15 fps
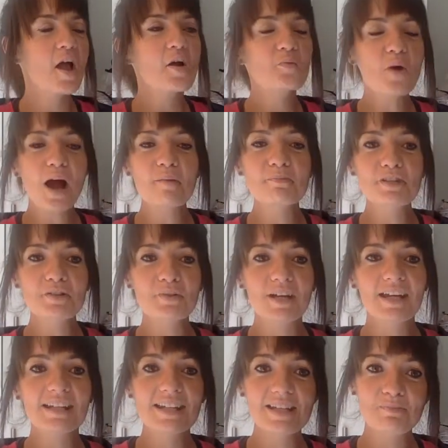What I'm
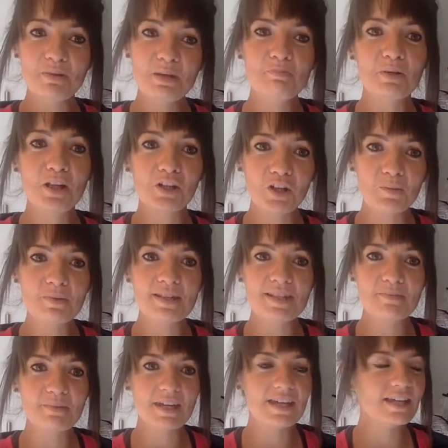doing is people are coming
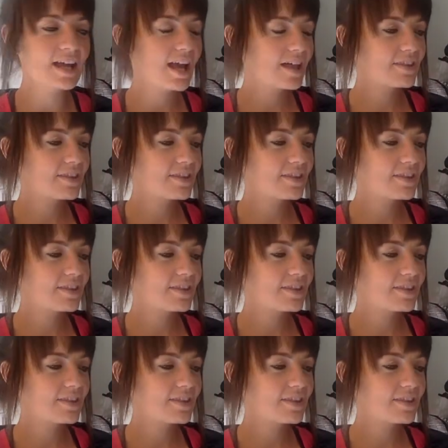to me,